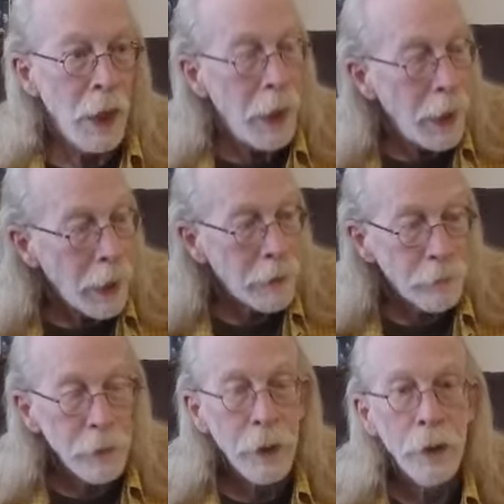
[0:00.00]
And,
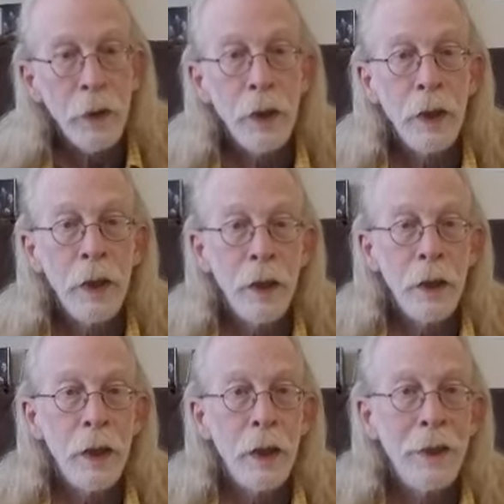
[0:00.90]
you know,
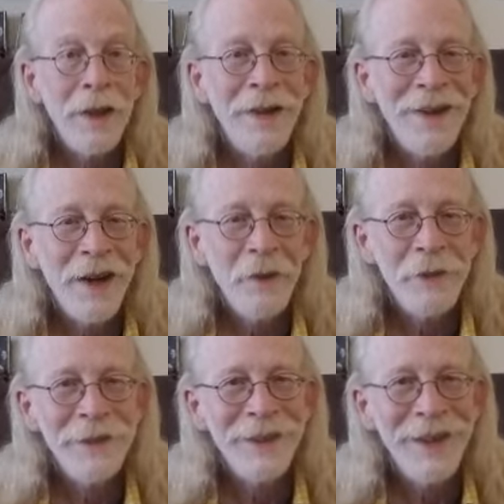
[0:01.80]

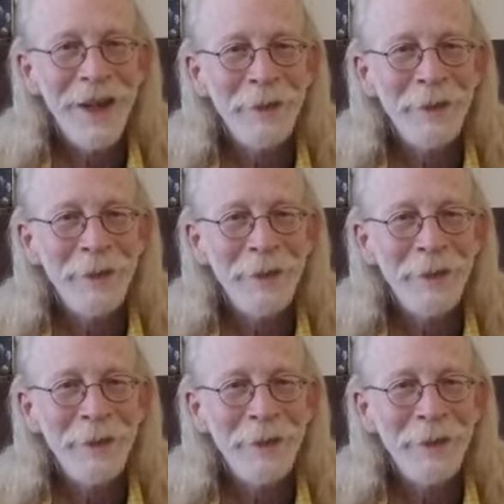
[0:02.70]
obviously I